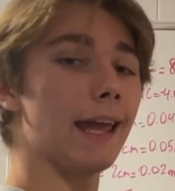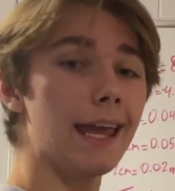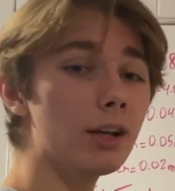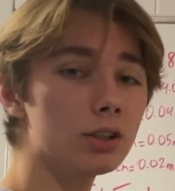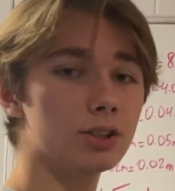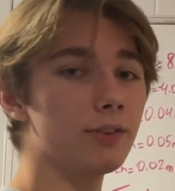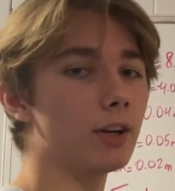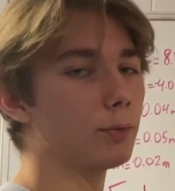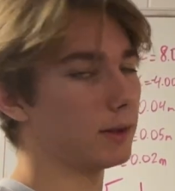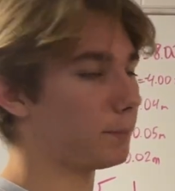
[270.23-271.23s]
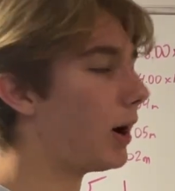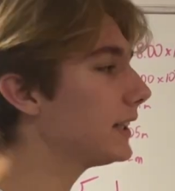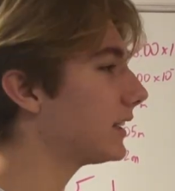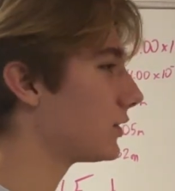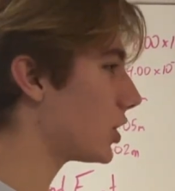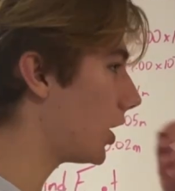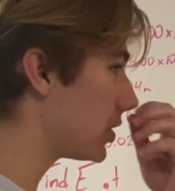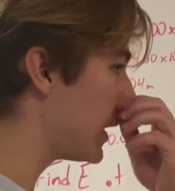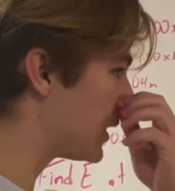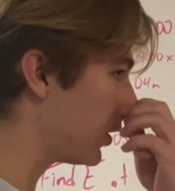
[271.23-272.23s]
inner sphere with a positive
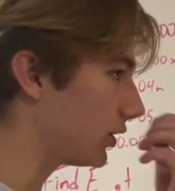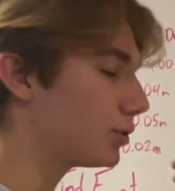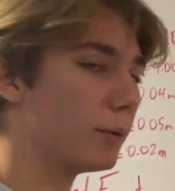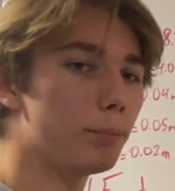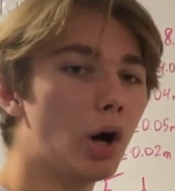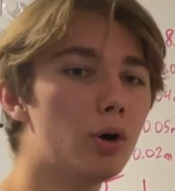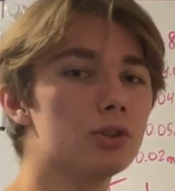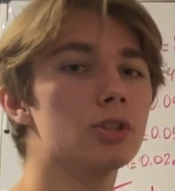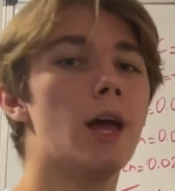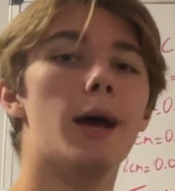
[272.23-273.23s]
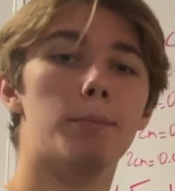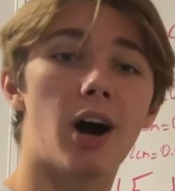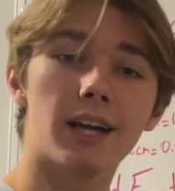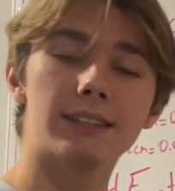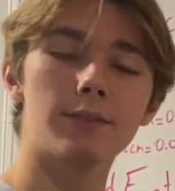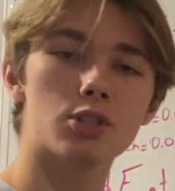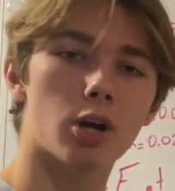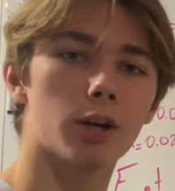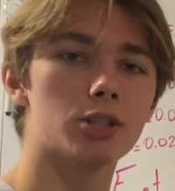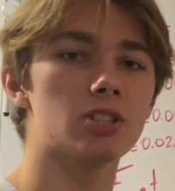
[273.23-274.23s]
charge is going to impose positive
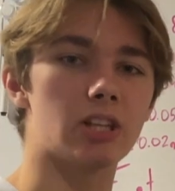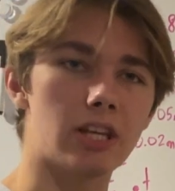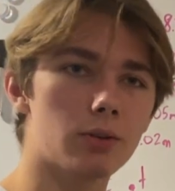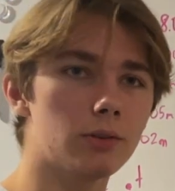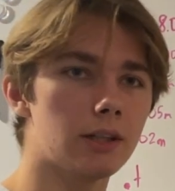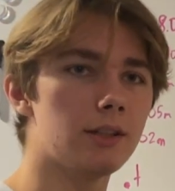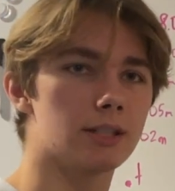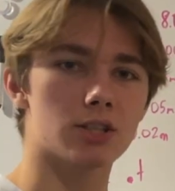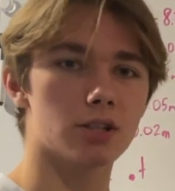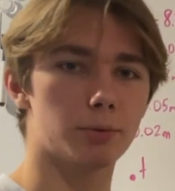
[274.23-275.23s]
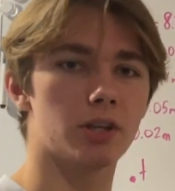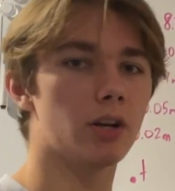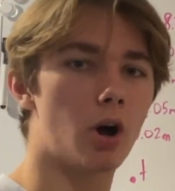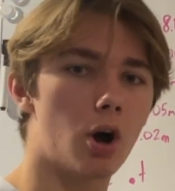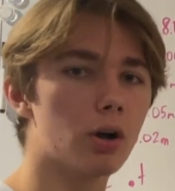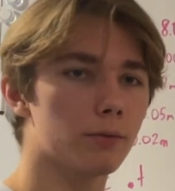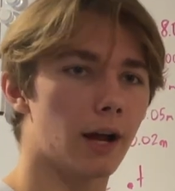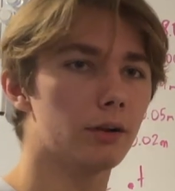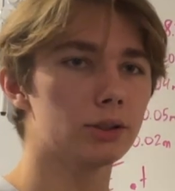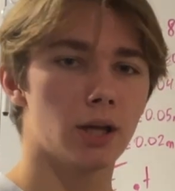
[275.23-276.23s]
charges equally distributed all
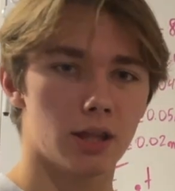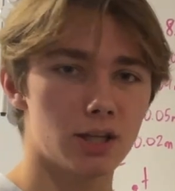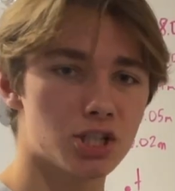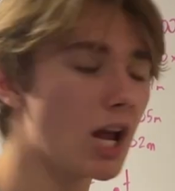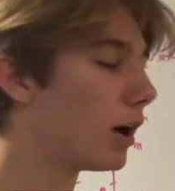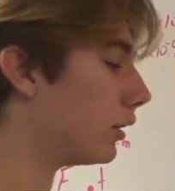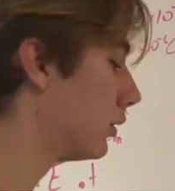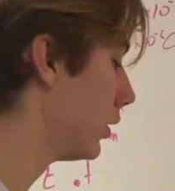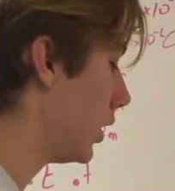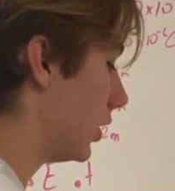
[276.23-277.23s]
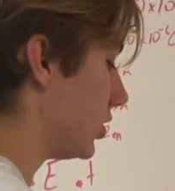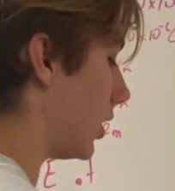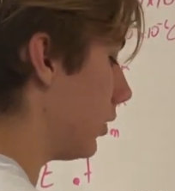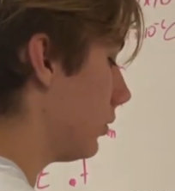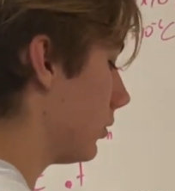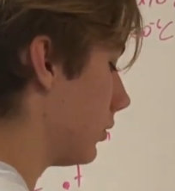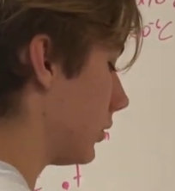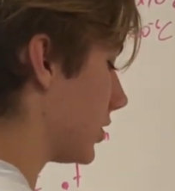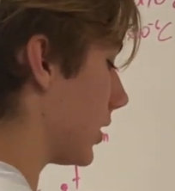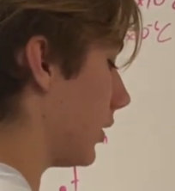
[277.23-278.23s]
around the shell. So
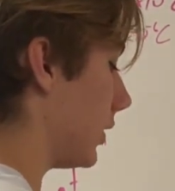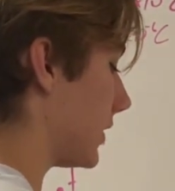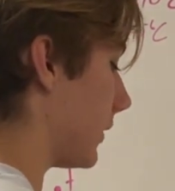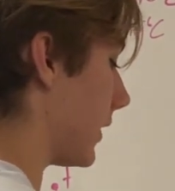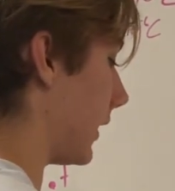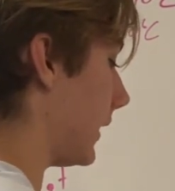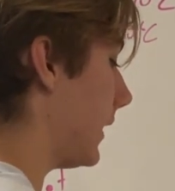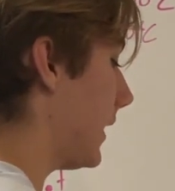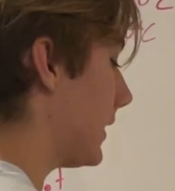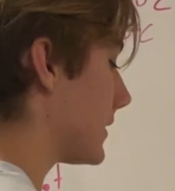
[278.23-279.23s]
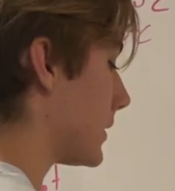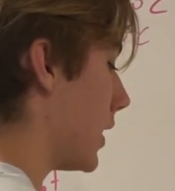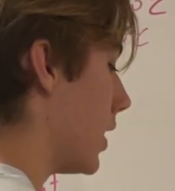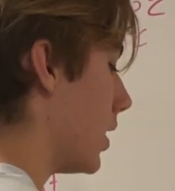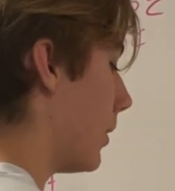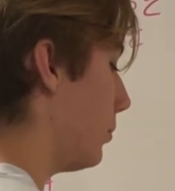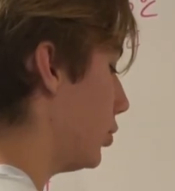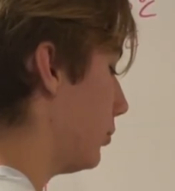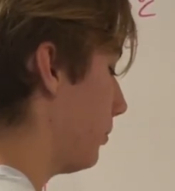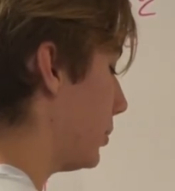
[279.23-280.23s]
it's going to look something like this.
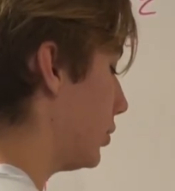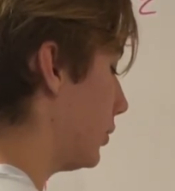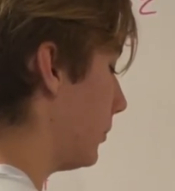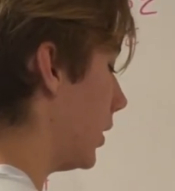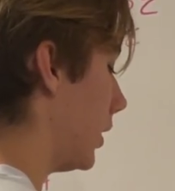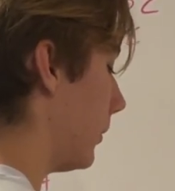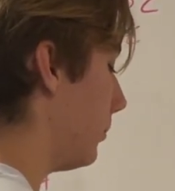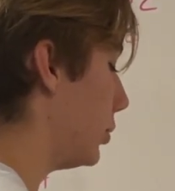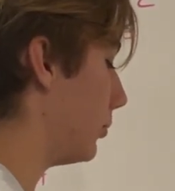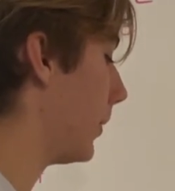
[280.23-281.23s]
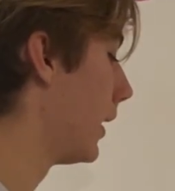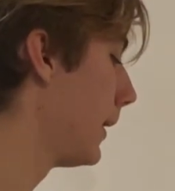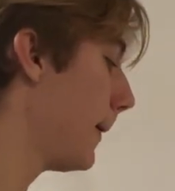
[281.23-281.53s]
Boom, boom, boom.